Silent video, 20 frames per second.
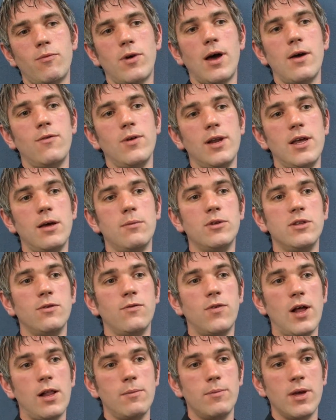private label
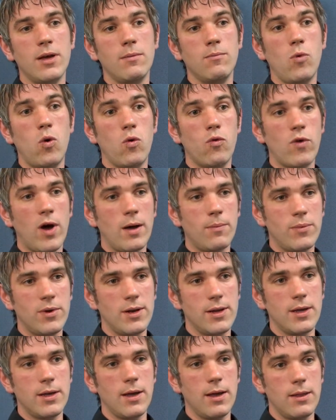developing more
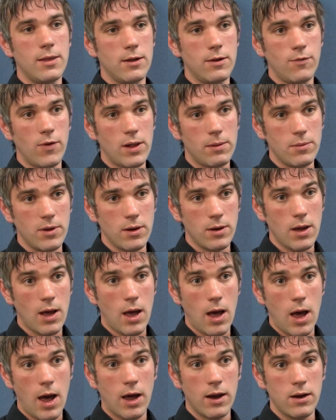rapidly in the developing
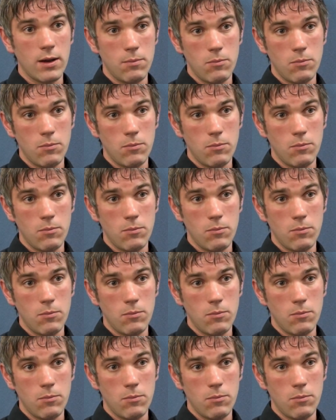and